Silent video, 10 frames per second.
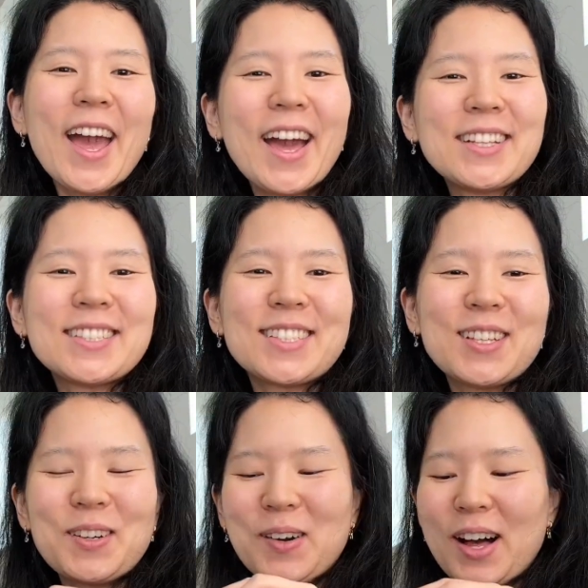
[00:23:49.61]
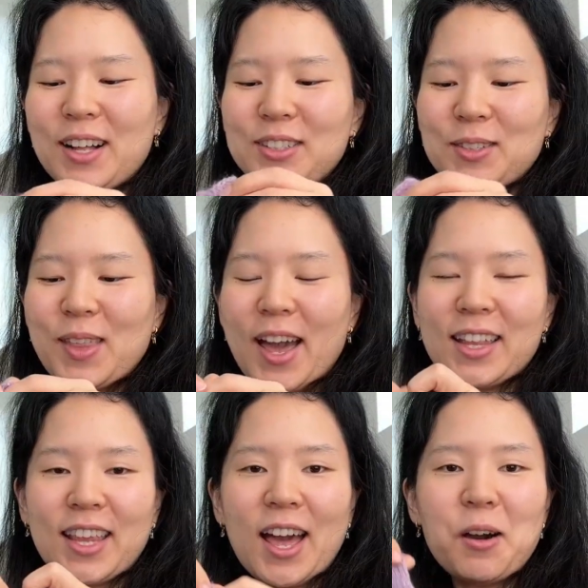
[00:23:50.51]
And so I'll do
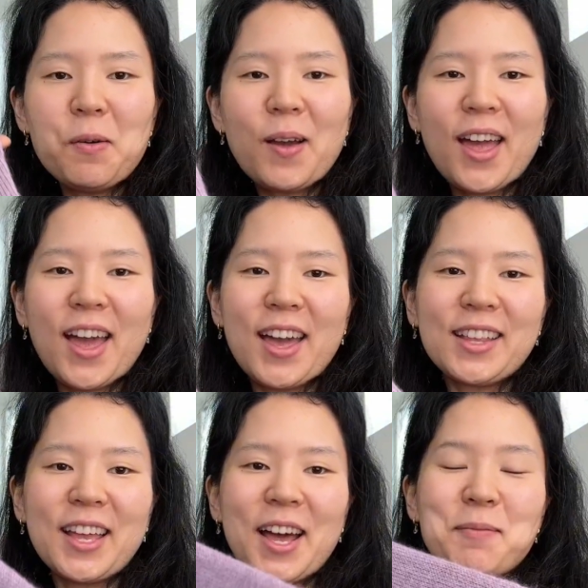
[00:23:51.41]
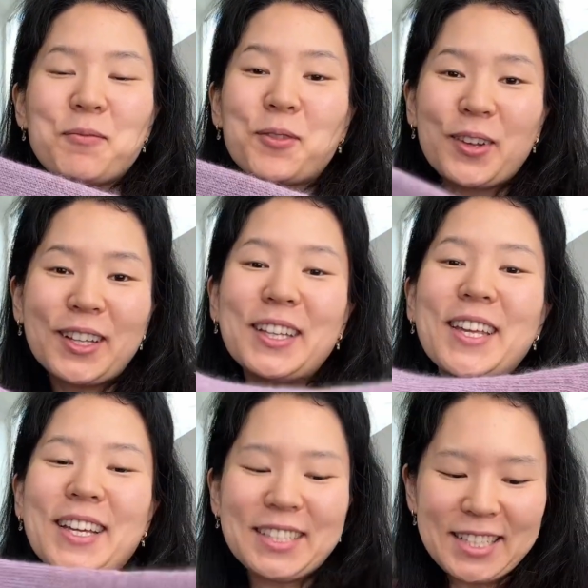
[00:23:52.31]
that now, and I'm
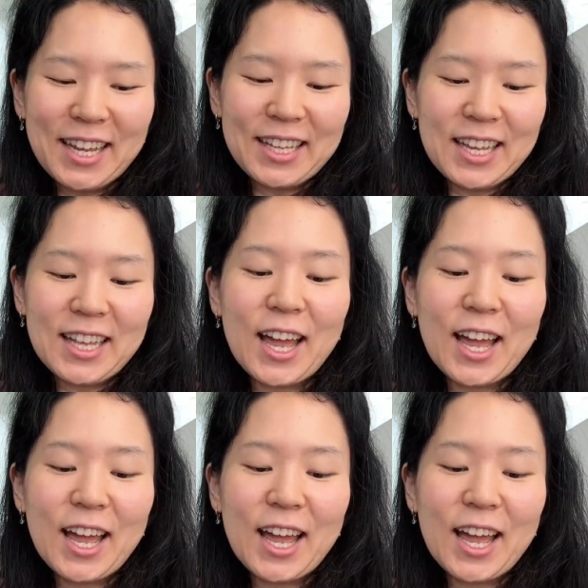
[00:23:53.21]
really excited.